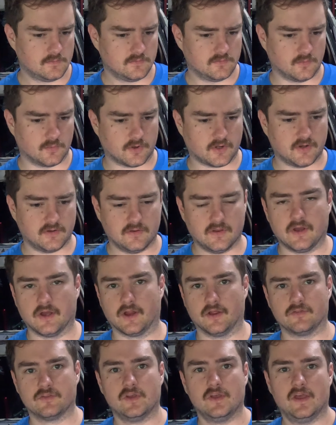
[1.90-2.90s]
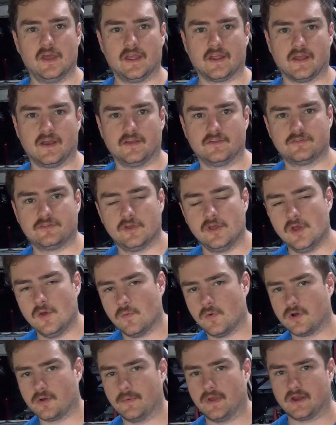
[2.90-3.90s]
Is it working? There it goes. Hey guys,
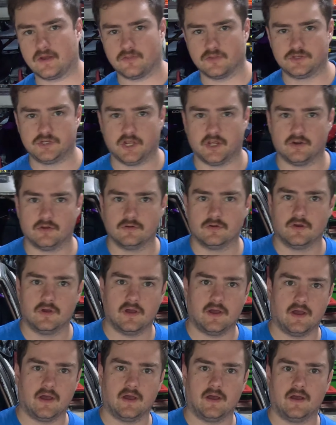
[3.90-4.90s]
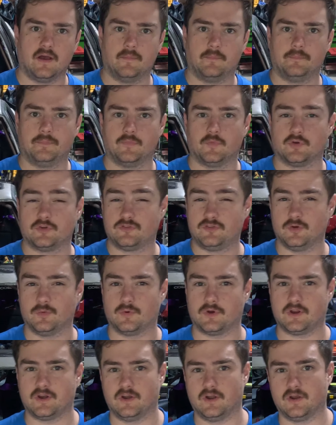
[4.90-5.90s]
welcome back to the channel. We're still
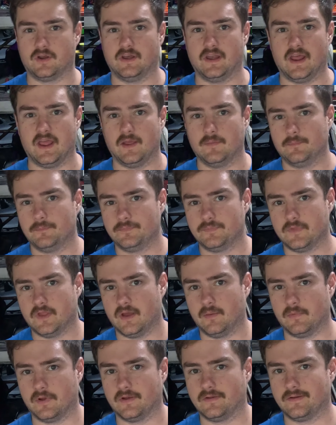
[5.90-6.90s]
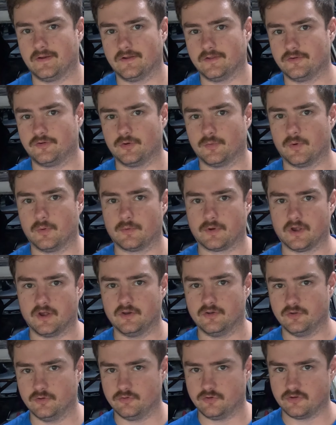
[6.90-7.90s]
working on a name. I'm not entirely sure what we're
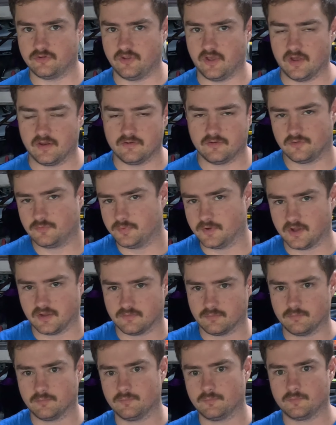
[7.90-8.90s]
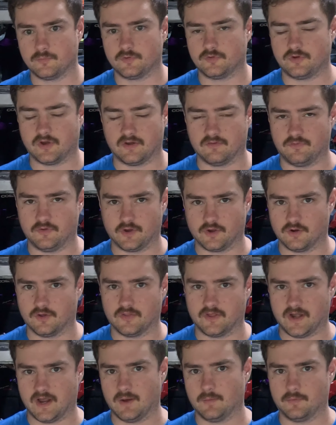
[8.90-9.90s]
gonna do just yet, just because I'm trying to figure all
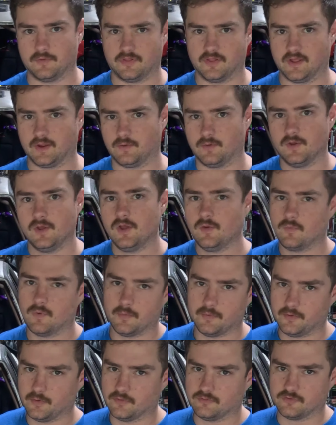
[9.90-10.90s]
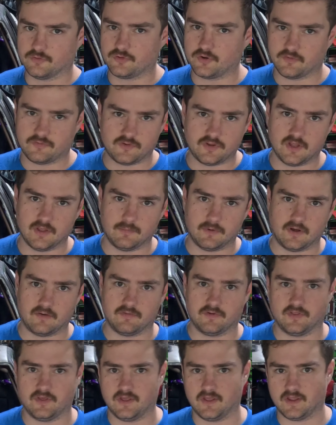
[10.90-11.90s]
that out with like what we do as a drift team and
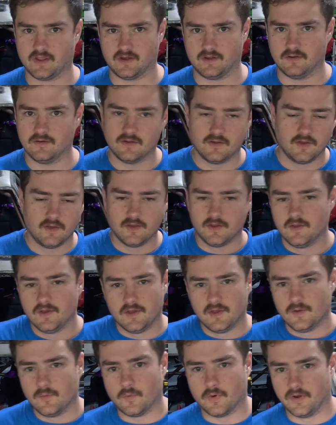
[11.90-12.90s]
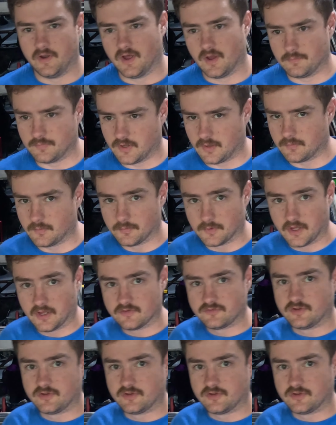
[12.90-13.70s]
everything and whatnot, blah blah blah.